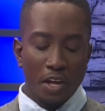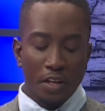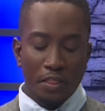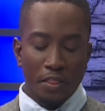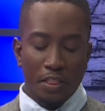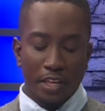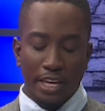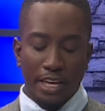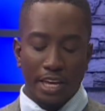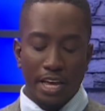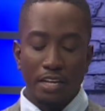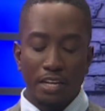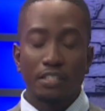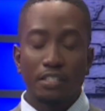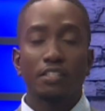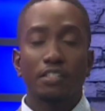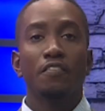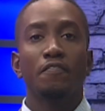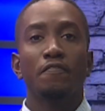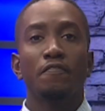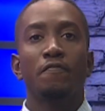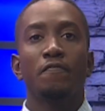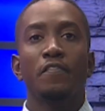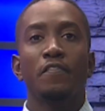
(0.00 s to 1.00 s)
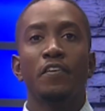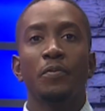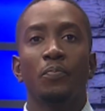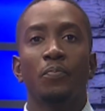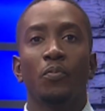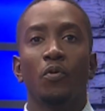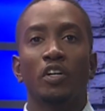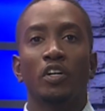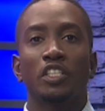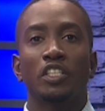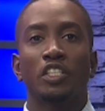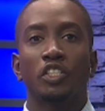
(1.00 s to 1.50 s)
The Kingston
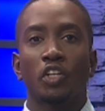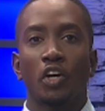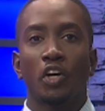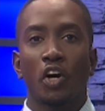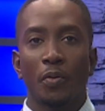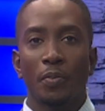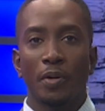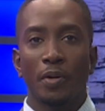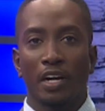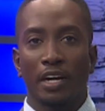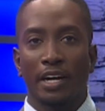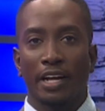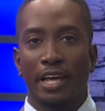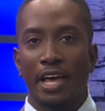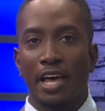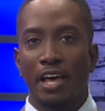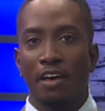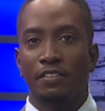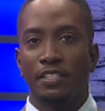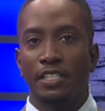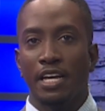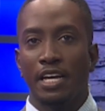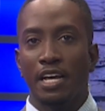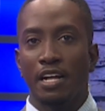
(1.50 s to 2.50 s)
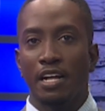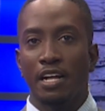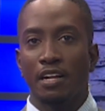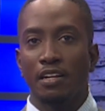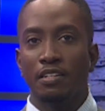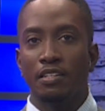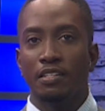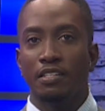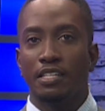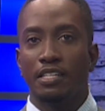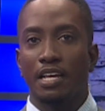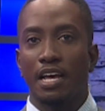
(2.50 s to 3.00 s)
Freeport Terminal, KFTL,
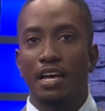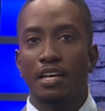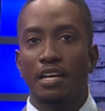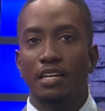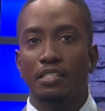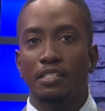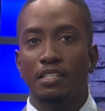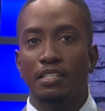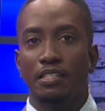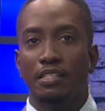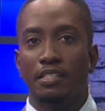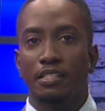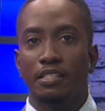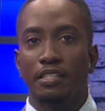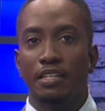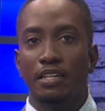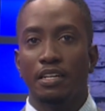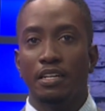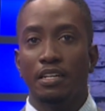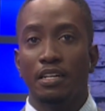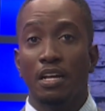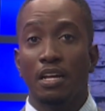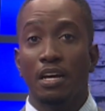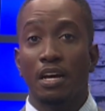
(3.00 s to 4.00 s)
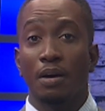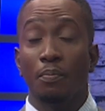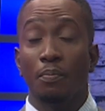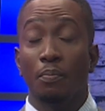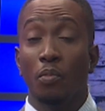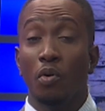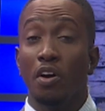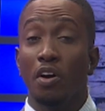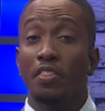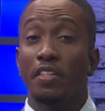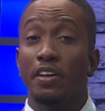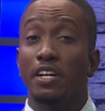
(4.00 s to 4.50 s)
says it's seen
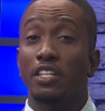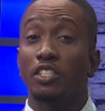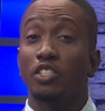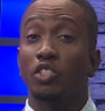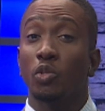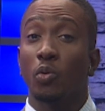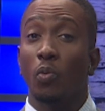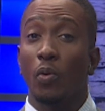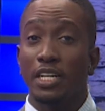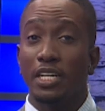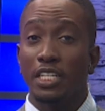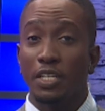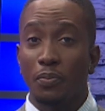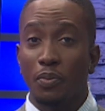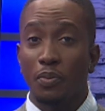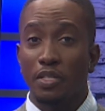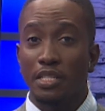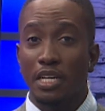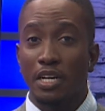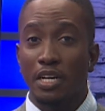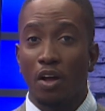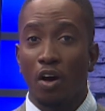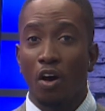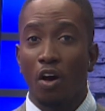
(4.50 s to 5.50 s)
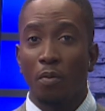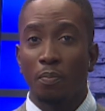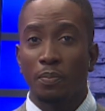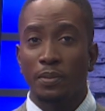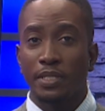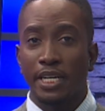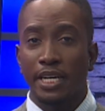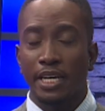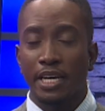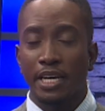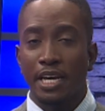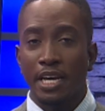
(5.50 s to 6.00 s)
more than a 20%
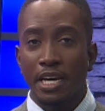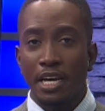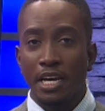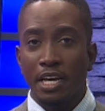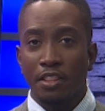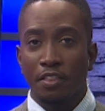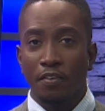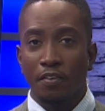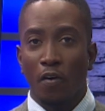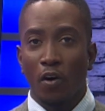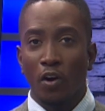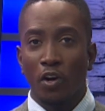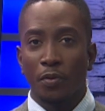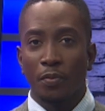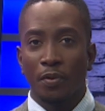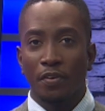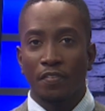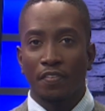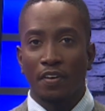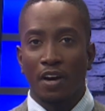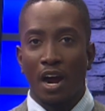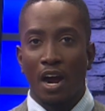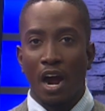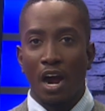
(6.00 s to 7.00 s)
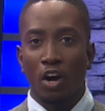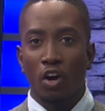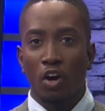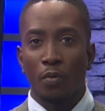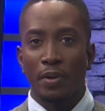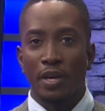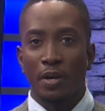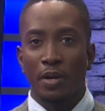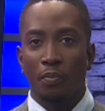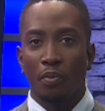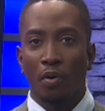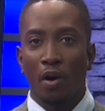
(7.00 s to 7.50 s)
uptick in the volume of cargo
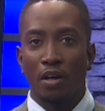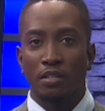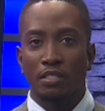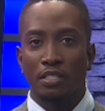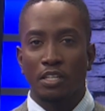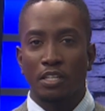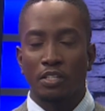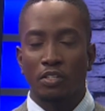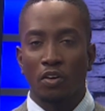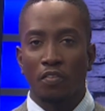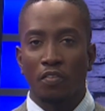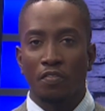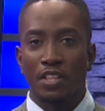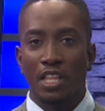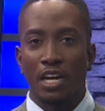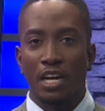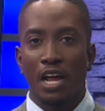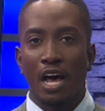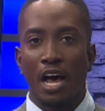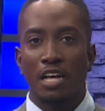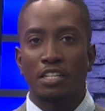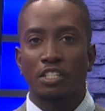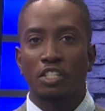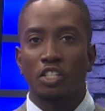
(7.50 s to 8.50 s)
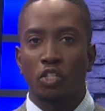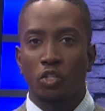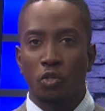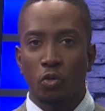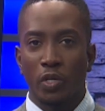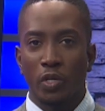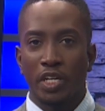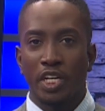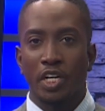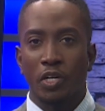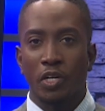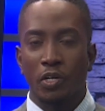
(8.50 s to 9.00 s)
being processed over the last two
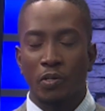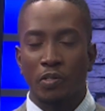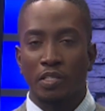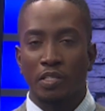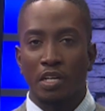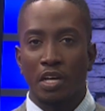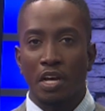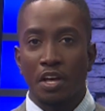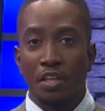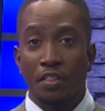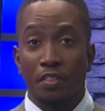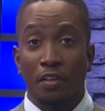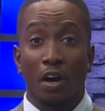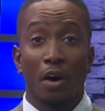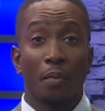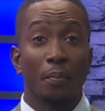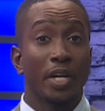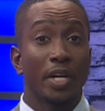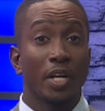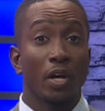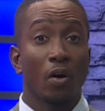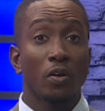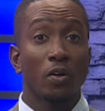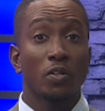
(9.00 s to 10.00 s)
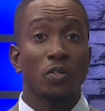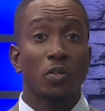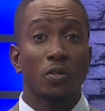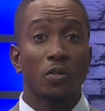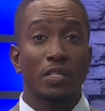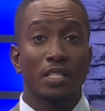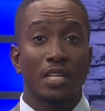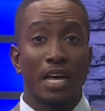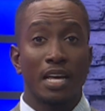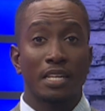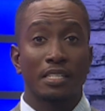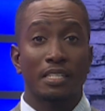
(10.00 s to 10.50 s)
years. The company also
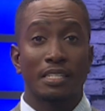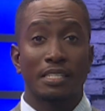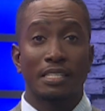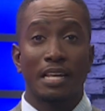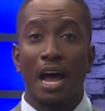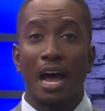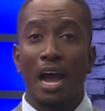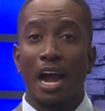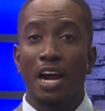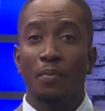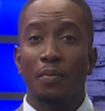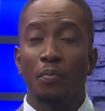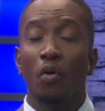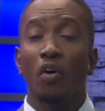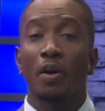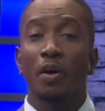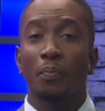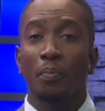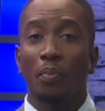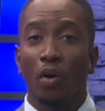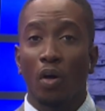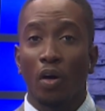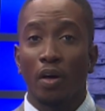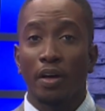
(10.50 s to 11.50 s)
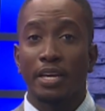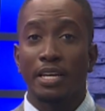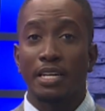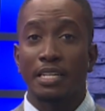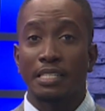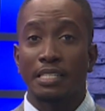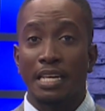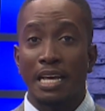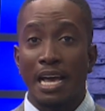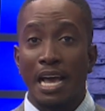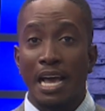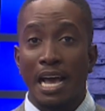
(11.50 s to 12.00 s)
says it's hired more employees
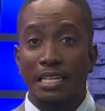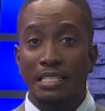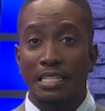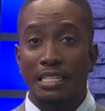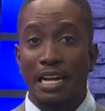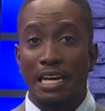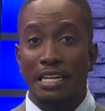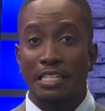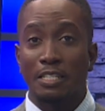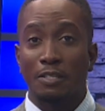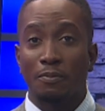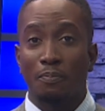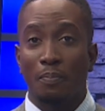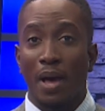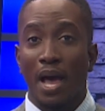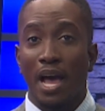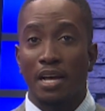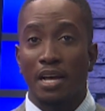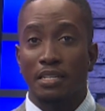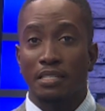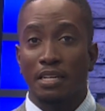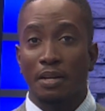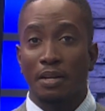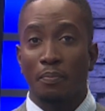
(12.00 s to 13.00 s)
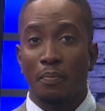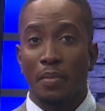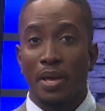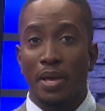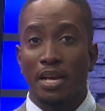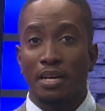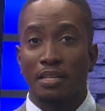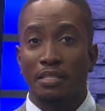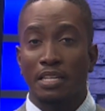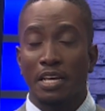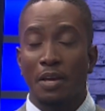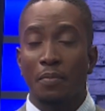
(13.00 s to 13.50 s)
as it expands and
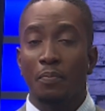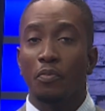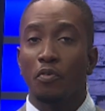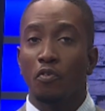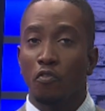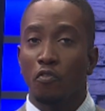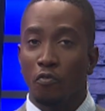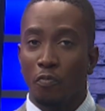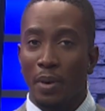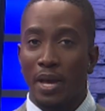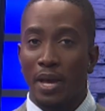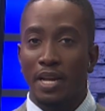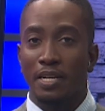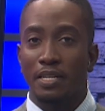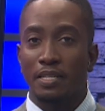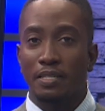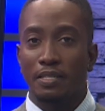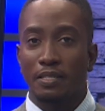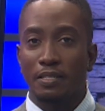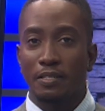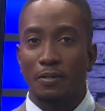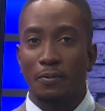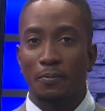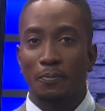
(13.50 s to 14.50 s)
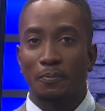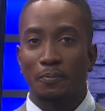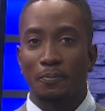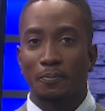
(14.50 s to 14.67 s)
makes improvements.